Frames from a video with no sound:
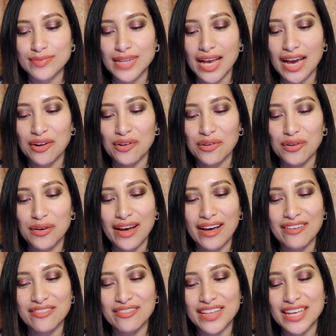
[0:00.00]
I don't know.
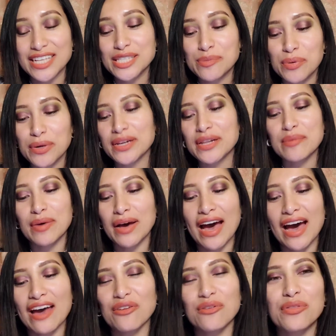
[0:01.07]
It's pretty, but
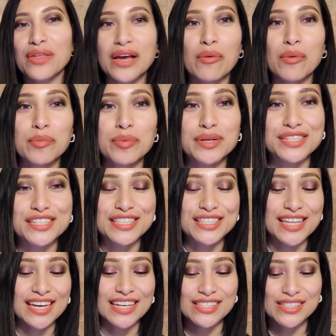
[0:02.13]
I don't think I would purchase
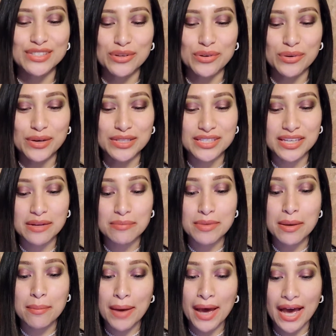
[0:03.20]
that. So it's going to be
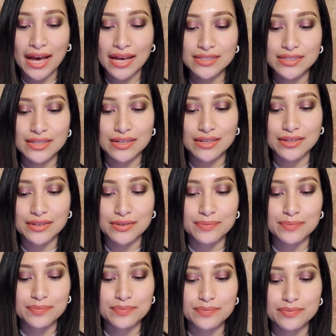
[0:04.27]
a pass.
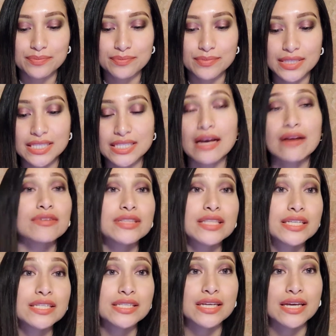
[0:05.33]
It's not
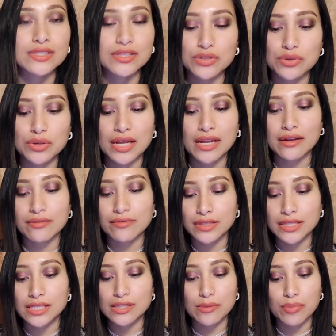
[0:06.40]
released yet, so they didn't
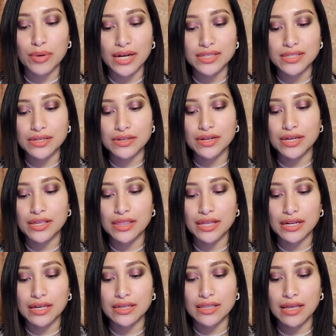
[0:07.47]
release the pricing or
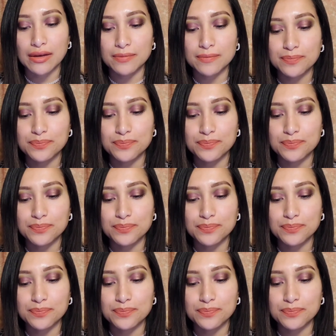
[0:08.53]
anything like that.